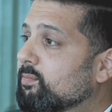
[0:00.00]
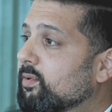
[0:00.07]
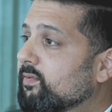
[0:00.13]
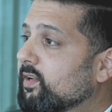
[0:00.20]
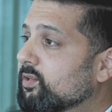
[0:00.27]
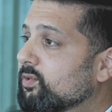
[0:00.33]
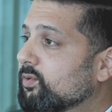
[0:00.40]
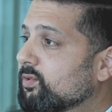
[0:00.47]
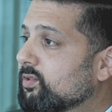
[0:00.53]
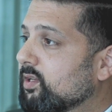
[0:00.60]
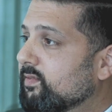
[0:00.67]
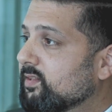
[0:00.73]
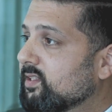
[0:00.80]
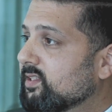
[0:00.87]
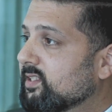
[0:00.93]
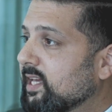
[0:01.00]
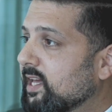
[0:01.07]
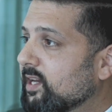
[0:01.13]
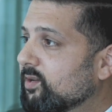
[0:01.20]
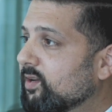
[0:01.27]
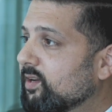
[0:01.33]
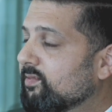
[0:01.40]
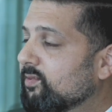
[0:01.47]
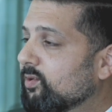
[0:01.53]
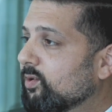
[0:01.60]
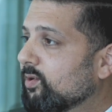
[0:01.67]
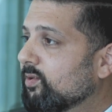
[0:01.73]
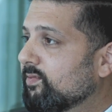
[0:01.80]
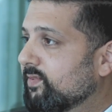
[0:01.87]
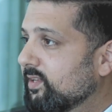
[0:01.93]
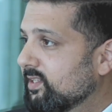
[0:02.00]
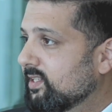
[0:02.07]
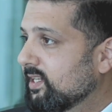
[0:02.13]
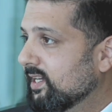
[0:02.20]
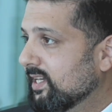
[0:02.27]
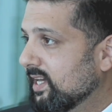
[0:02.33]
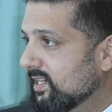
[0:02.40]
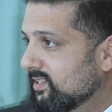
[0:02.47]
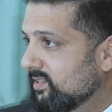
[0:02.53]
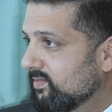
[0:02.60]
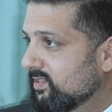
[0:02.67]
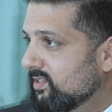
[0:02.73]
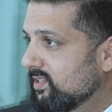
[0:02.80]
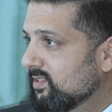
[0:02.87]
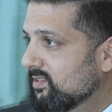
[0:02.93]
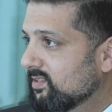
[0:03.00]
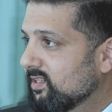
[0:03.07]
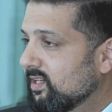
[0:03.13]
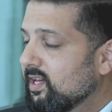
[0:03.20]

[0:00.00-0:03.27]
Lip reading: professional services category for fintech activities,